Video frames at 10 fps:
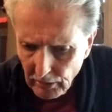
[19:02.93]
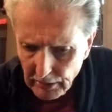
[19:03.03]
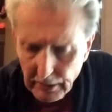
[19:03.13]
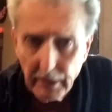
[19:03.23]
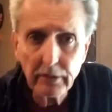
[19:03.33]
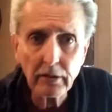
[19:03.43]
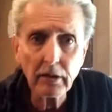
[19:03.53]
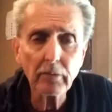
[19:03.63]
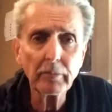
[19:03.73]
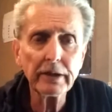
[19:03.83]
looking at the
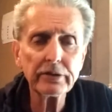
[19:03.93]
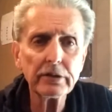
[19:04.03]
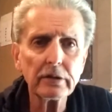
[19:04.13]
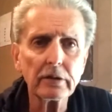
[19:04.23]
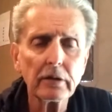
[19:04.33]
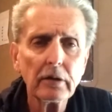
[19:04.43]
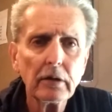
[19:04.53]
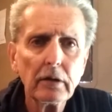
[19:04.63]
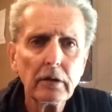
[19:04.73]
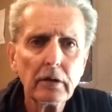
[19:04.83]
little midget, and
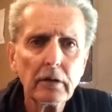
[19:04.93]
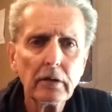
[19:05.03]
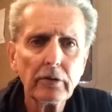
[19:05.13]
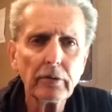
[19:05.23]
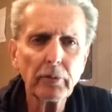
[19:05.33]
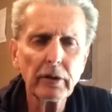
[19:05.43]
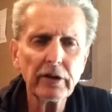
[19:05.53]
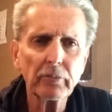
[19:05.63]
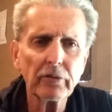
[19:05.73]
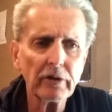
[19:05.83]
the
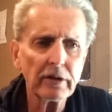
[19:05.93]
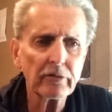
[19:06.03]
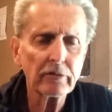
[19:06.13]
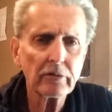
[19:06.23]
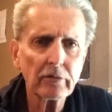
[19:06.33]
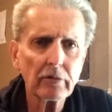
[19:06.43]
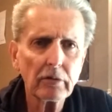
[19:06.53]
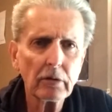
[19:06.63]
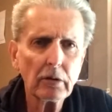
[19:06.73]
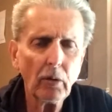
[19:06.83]
policeman says,
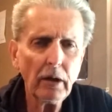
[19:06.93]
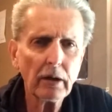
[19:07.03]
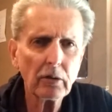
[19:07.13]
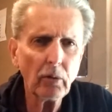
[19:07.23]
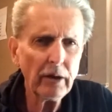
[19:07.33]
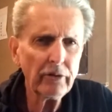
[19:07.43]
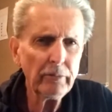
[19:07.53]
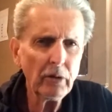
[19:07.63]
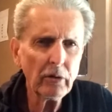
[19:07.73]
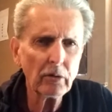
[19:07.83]
Qu-
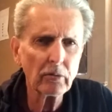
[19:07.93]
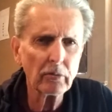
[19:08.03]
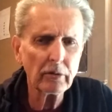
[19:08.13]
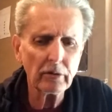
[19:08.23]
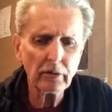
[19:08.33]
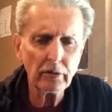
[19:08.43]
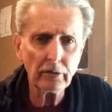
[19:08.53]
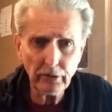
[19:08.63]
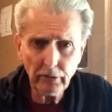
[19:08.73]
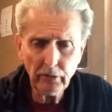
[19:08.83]
"Quasimodo, do,
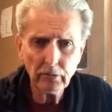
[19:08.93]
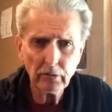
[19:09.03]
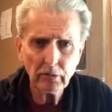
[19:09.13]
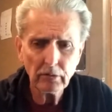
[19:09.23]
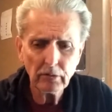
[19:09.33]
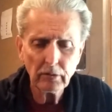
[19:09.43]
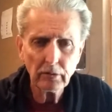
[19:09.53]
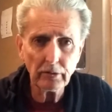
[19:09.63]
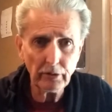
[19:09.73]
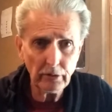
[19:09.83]
do you
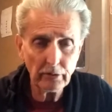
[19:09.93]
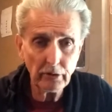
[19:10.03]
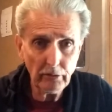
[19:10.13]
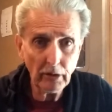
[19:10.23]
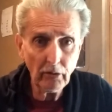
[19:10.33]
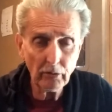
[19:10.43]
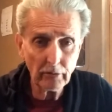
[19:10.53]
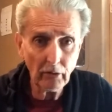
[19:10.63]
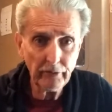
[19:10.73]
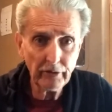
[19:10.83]
do you do you know
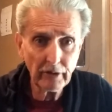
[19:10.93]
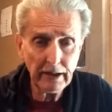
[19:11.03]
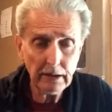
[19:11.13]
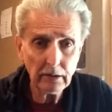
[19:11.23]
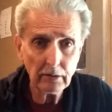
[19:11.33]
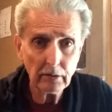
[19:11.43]
know this guy?"